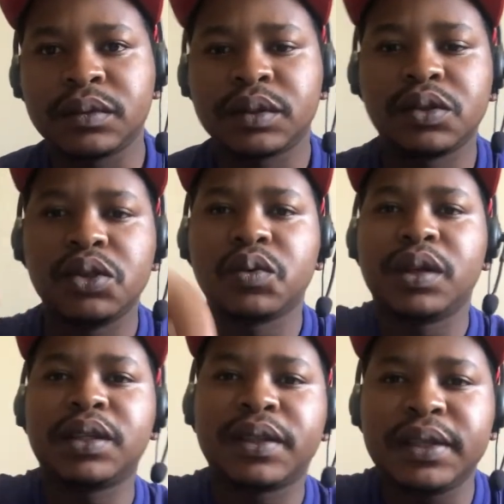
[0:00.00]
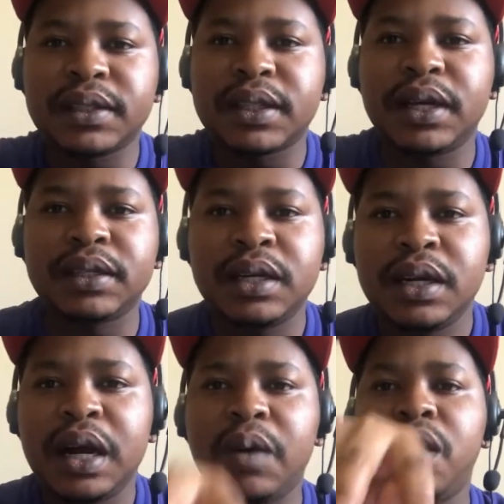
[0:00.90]
Those were the things that
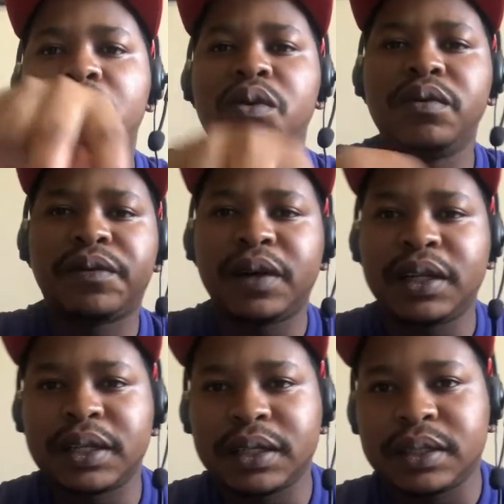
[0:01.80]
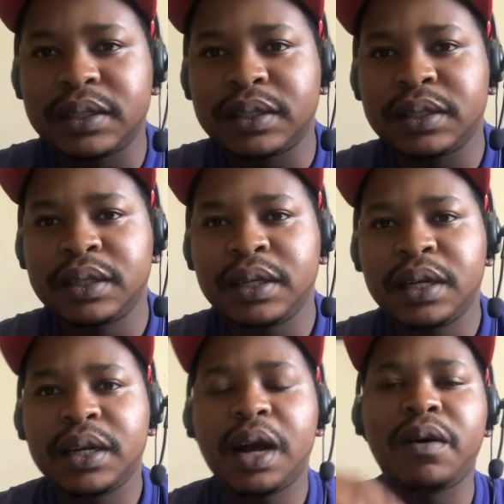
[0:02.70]
our old fathers,
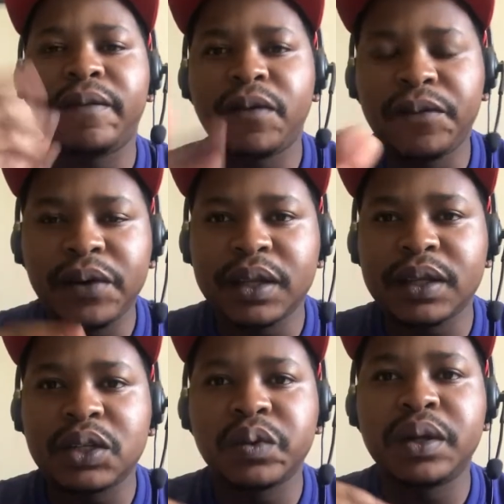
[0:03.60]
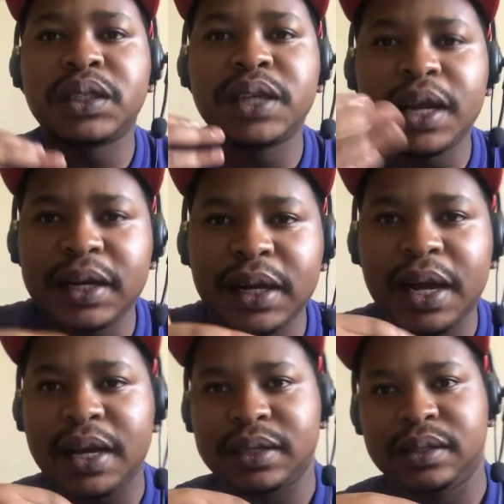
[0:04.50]
our forefathers were telling
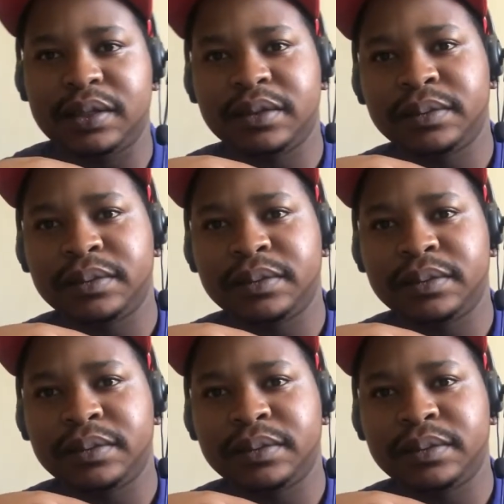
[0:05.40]
us.